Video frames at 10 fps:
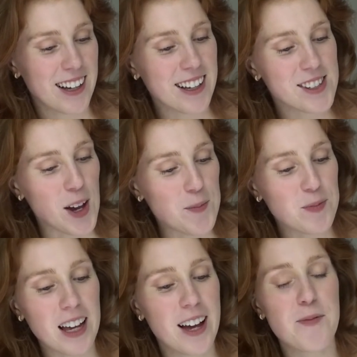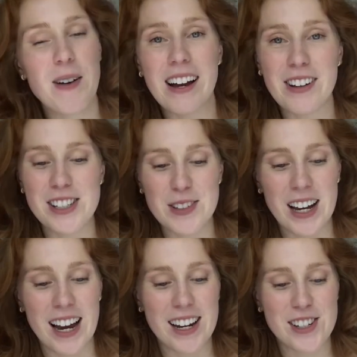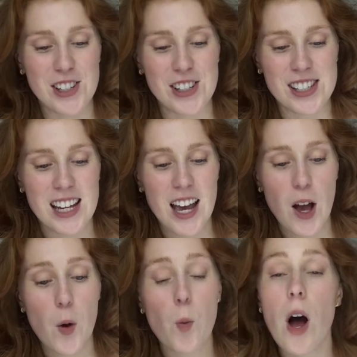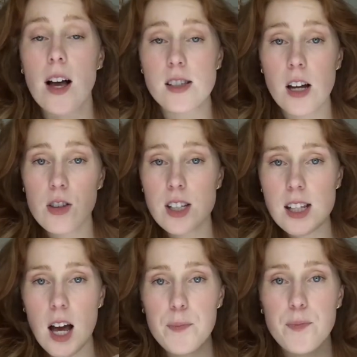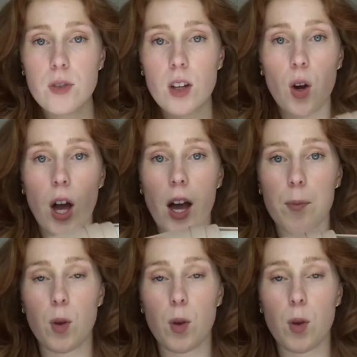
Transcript: So back onto my shoes. I styled these up um,